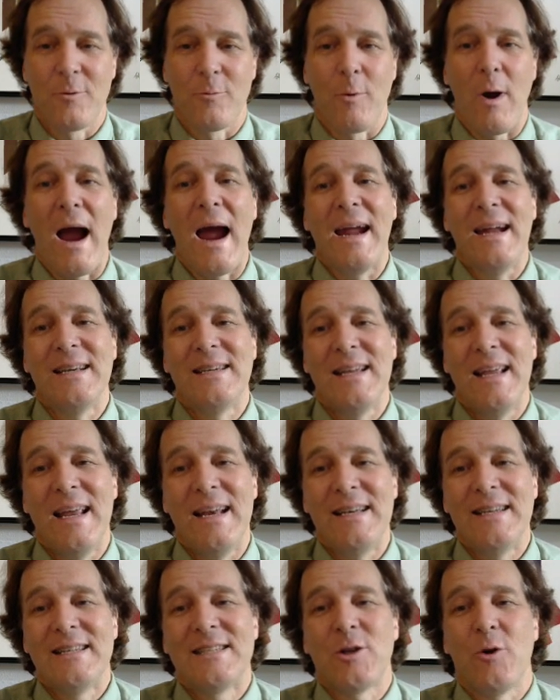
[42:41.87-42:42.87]
right.
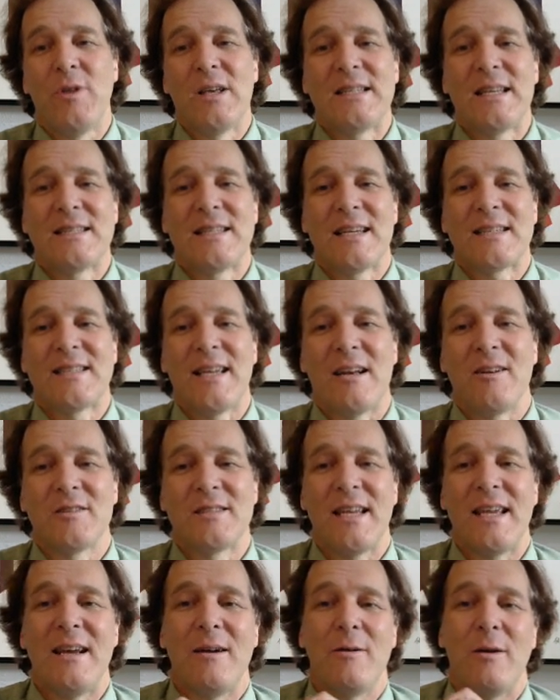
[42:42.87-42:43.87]
So this is a
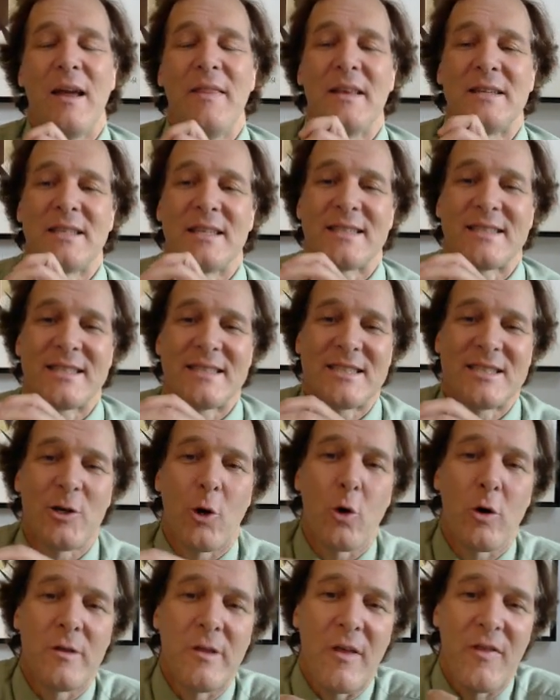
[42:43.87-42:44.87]
subtlety, and this is
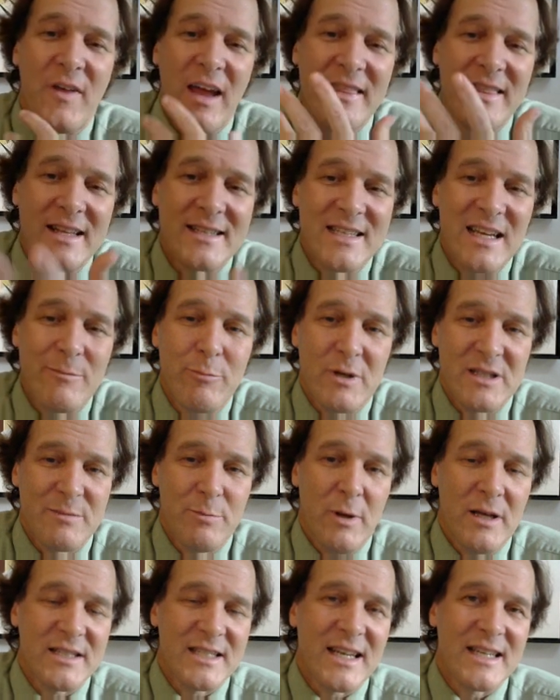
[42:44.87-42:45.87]
sort of the thing that C++
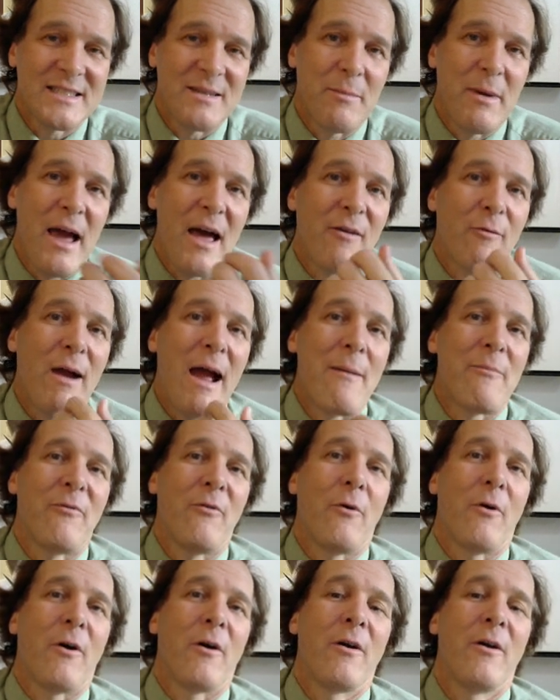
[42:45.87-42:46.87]
gets a bad rap
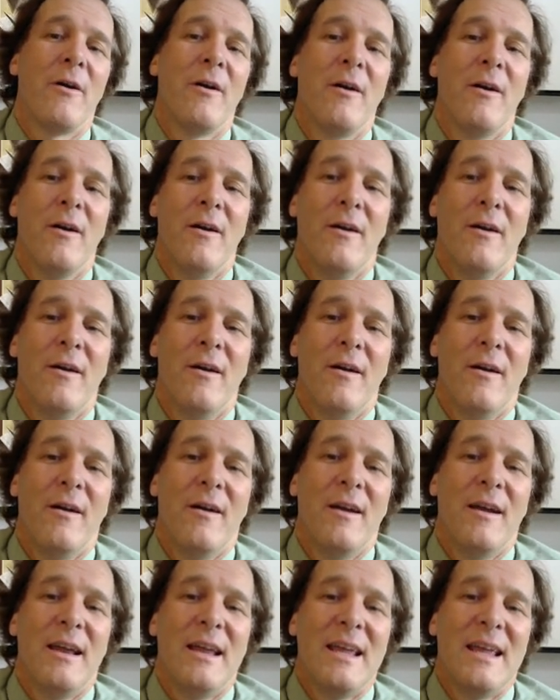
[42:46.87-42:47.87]
for.
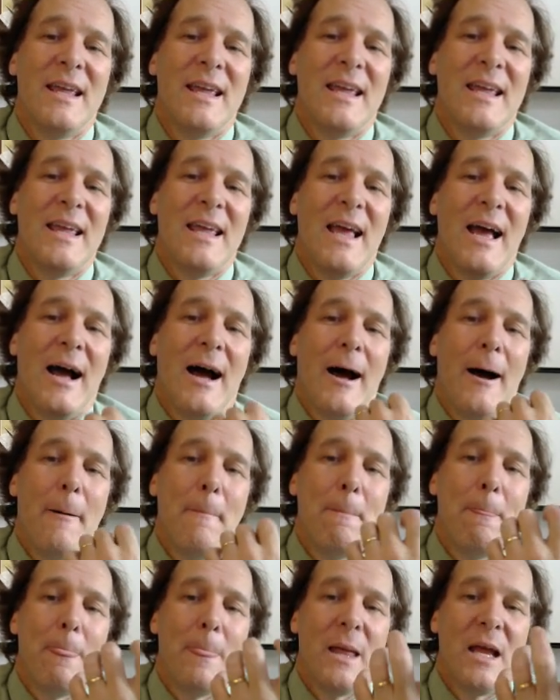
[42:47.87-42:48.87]

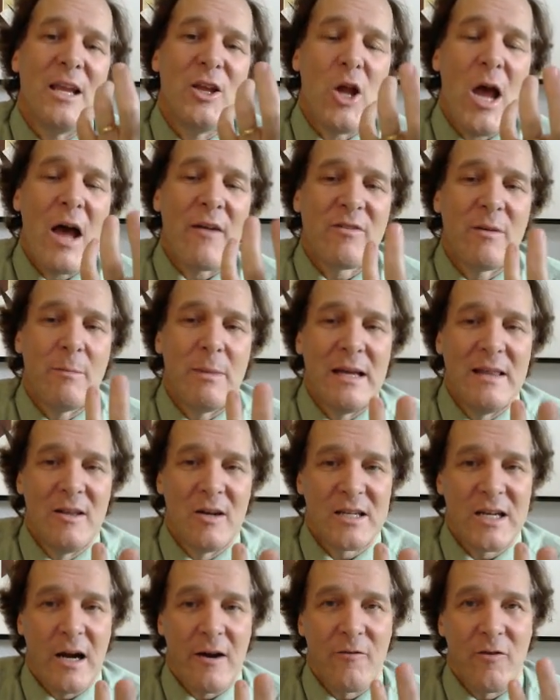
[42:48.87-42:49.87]
You have to be a
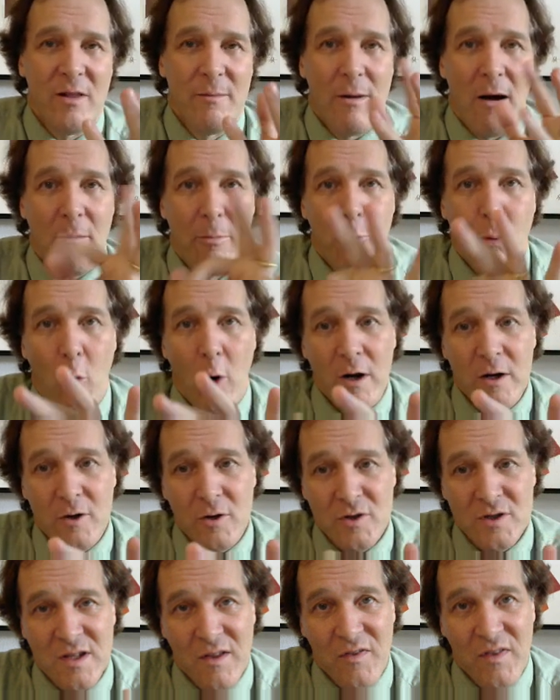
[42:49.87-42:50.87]
little careful about
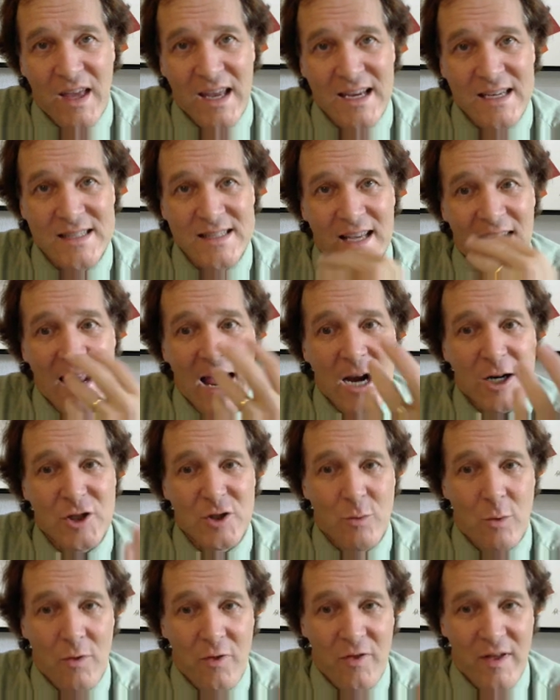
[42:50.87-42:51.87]
pointers to things and
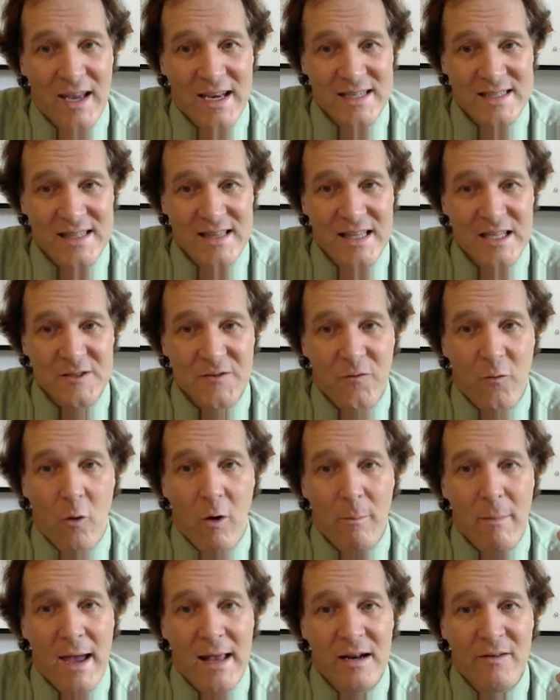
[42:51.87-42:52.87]
actual things. This
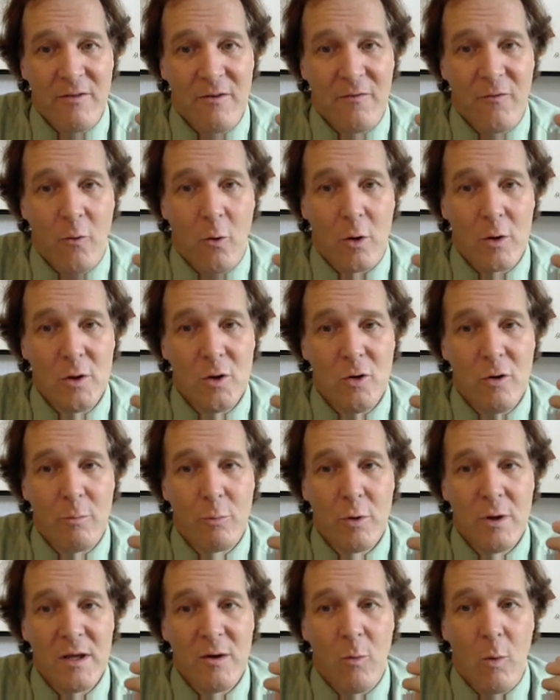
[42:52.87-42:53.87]
format of a for
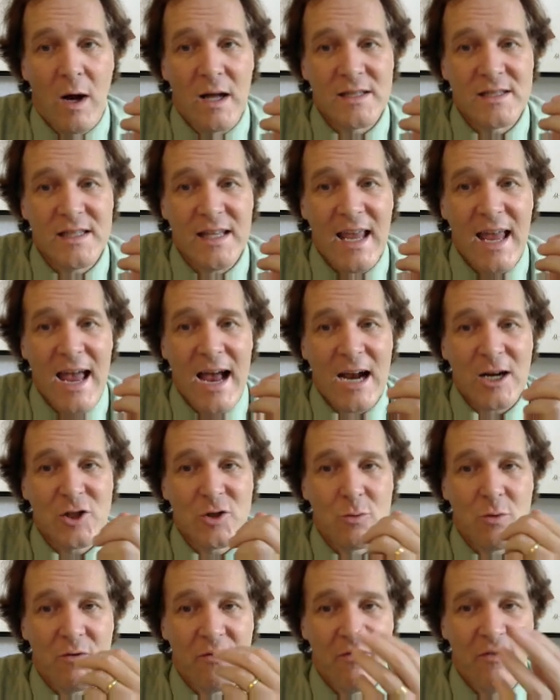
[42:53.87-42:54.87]
loop really wants the
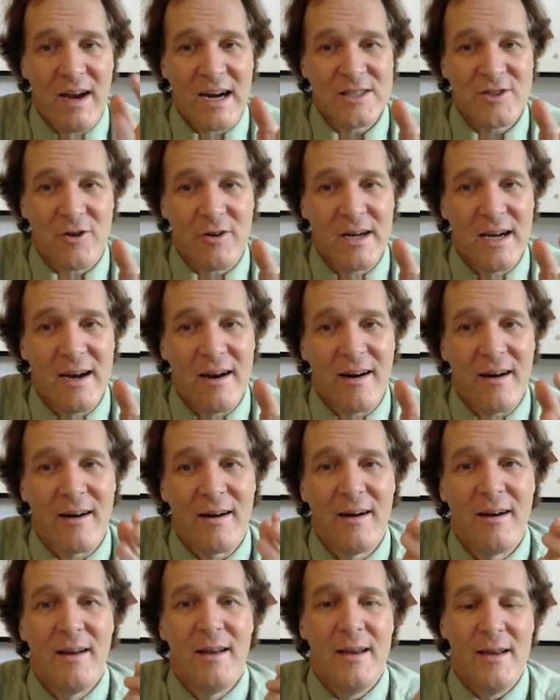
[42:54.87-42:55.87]
actual vector
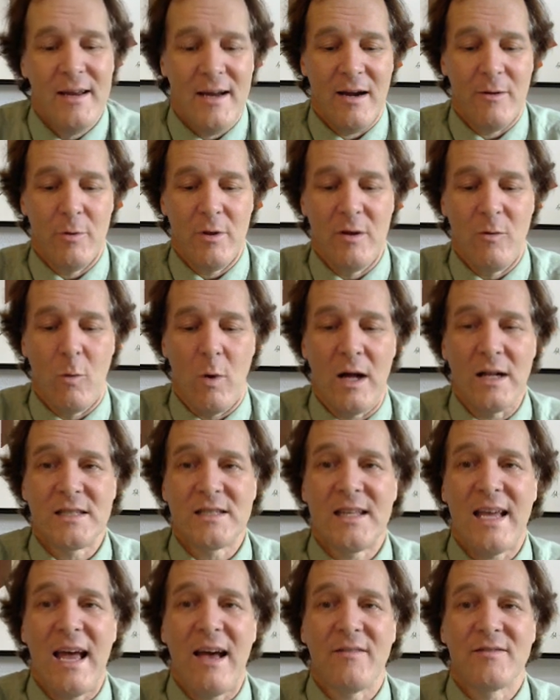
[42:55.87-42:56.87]
here. It really
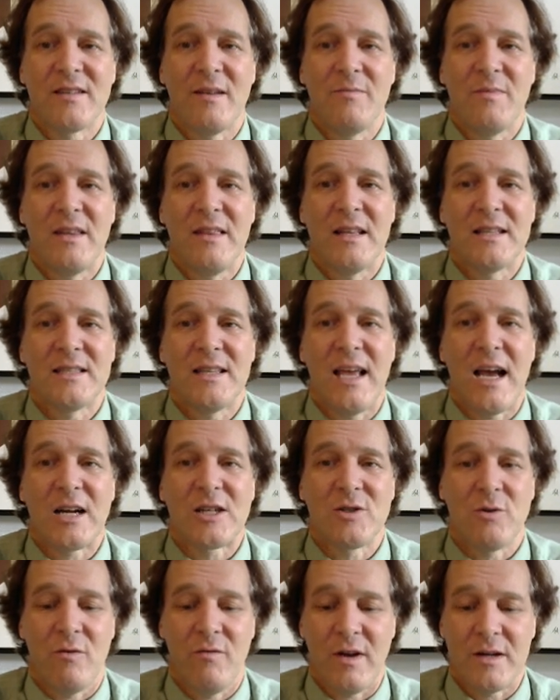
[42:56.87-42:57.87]
wants to have something that's the
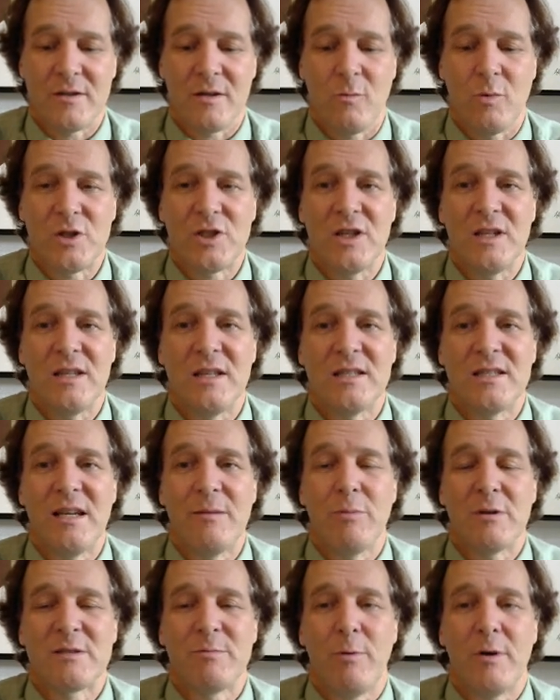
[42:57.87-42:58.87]
actual vector, which in
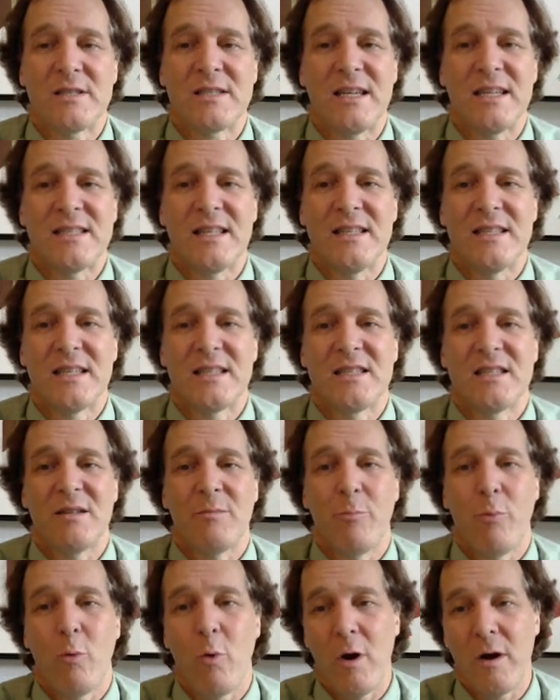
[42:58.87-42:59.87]
C++ case, since this is
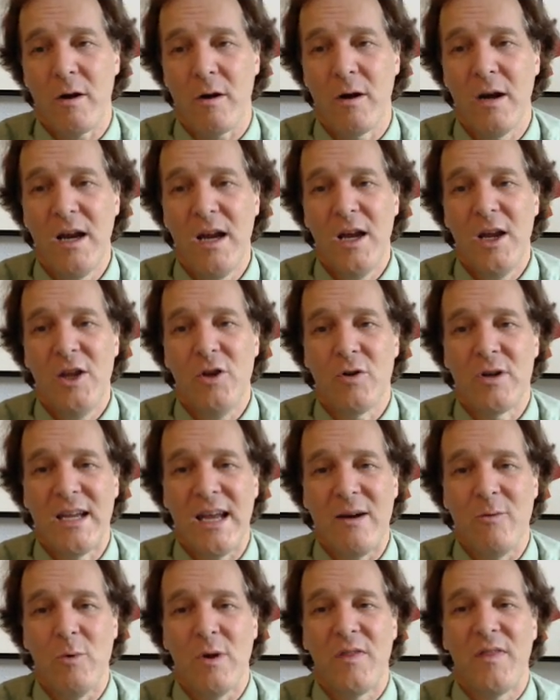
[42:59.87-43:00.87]
a pointer, you
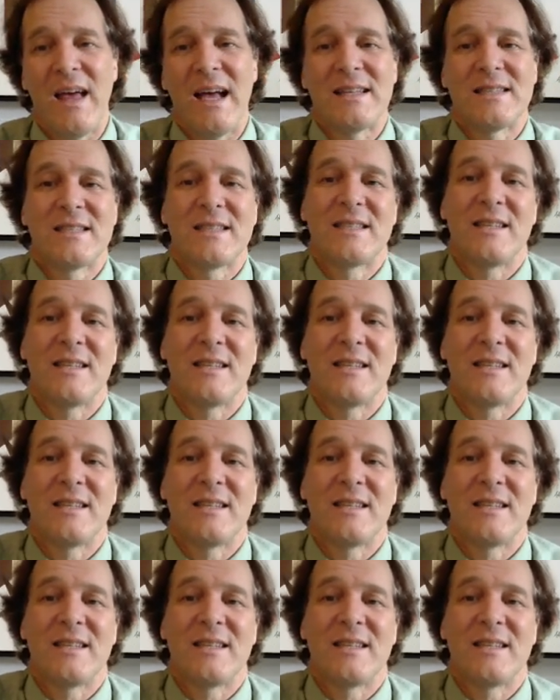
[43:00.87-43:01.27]
get with that